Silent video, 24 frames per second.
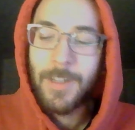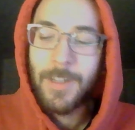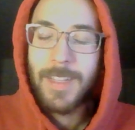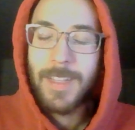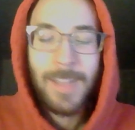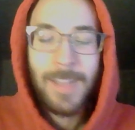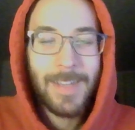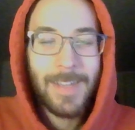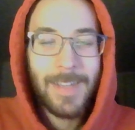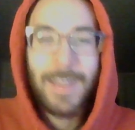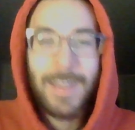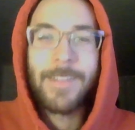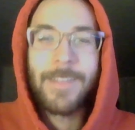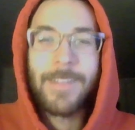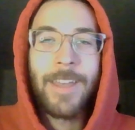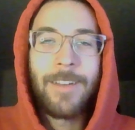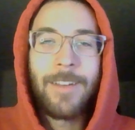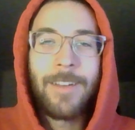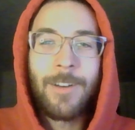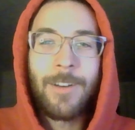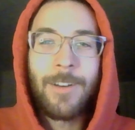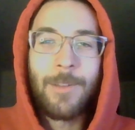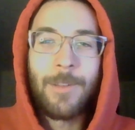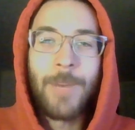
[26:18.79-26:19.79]
Like I say in
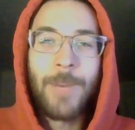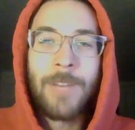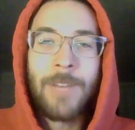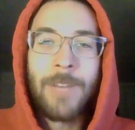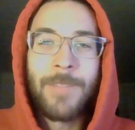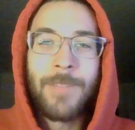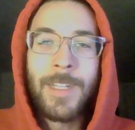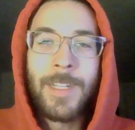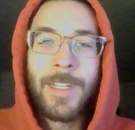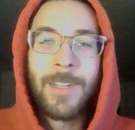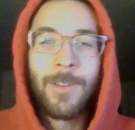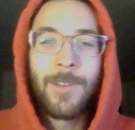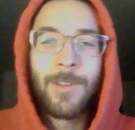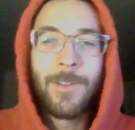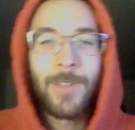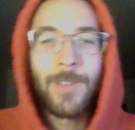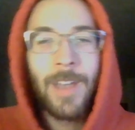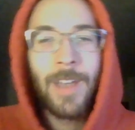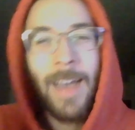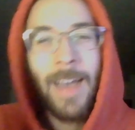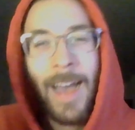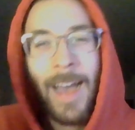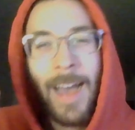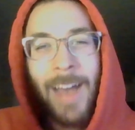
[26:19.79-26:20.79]
all of my videos,
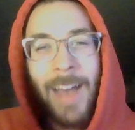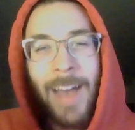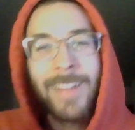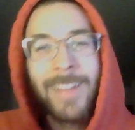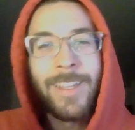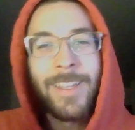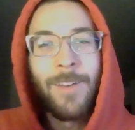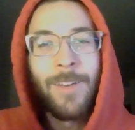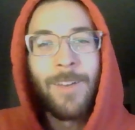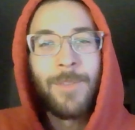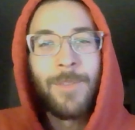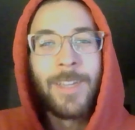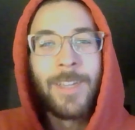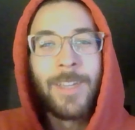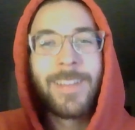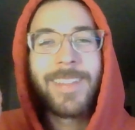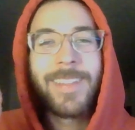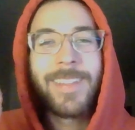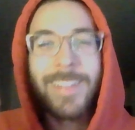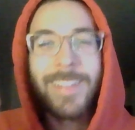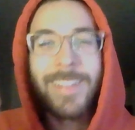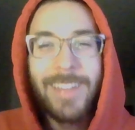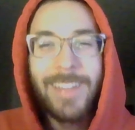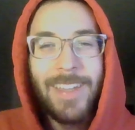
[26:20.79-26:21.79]
I love you,
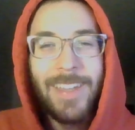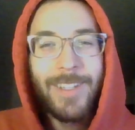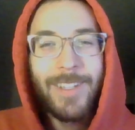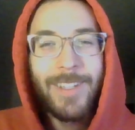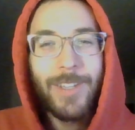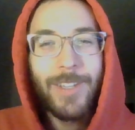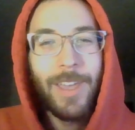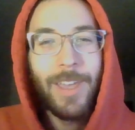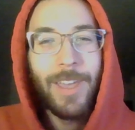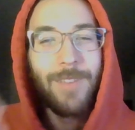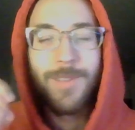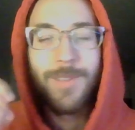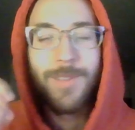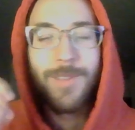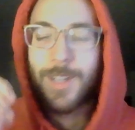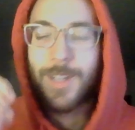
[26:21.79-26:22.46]
stay safe,